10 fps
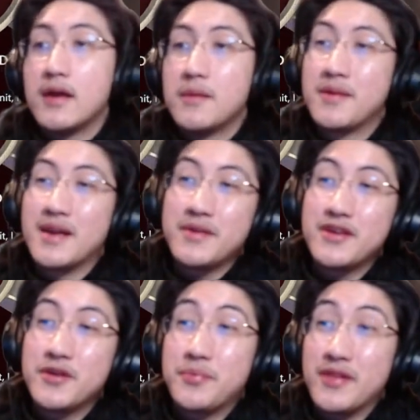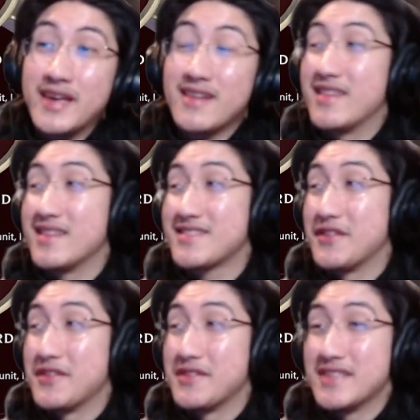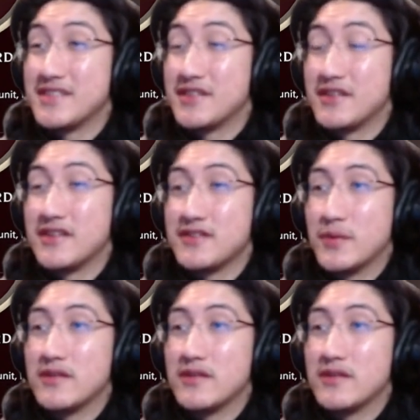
But I mean, you're playing this card this turn as well.